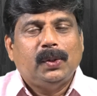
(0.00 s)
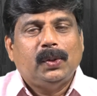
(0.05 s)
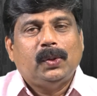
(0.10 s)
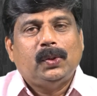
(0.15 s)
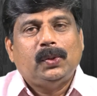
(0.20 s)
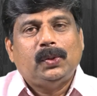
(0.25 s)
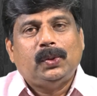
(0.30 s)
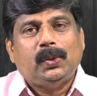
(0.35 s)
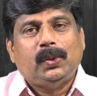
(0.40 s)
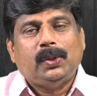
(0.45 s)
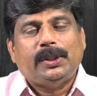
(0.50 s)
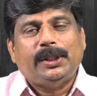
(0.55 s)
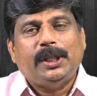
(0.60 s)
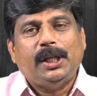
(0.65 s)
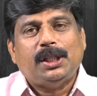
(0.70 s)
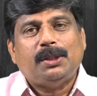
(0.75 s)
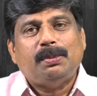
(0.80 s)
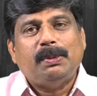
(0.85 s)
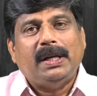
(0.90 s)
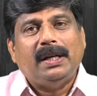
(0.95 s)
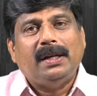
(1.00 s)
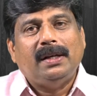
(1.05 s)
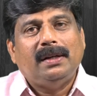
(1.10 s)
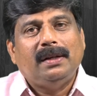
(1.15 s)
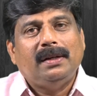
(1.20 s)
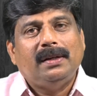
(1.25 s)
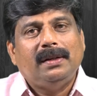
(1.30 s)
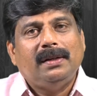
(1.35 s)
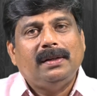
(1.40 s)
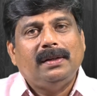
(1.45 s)
So the salesman,
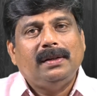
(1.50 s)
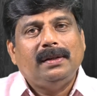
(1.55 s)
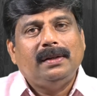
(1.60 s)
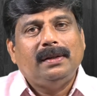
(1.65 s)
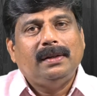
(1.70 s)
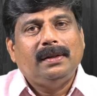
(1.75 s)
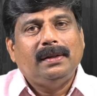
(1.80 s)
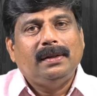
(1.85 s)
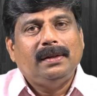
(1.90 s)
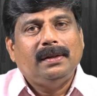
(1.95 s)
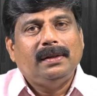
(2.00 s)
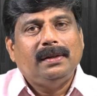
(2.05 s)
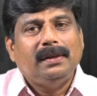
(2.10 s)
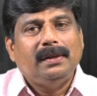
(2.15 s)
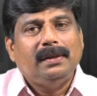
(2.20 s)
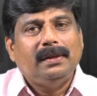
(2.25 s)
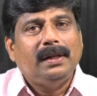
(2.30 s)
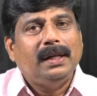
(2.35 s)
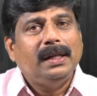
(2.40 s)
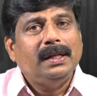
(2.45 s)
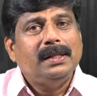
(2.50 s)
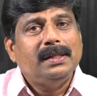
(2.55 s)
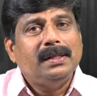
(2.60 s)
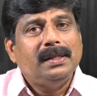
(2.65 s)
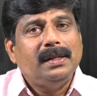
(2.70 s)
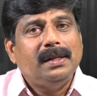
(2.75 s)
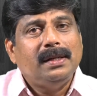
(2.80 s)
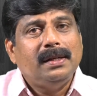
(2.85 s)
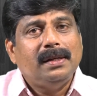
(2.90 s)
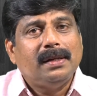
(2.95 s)
he
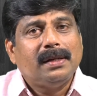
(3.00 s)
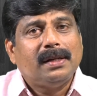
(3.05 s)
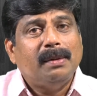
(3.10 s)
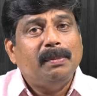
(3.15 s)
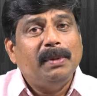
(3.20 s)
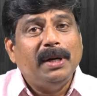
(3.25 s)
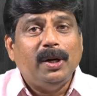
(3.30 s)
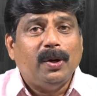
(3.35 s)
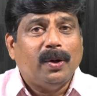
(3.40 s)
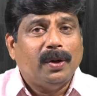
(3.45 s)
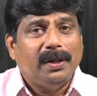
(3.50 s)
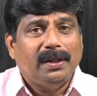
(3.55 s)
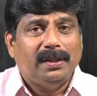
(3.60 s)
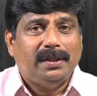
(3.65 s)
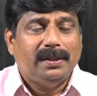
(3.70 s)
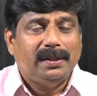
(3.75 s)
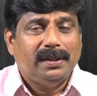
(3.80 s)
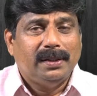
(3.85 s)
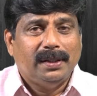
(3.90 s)
didn't comment on it.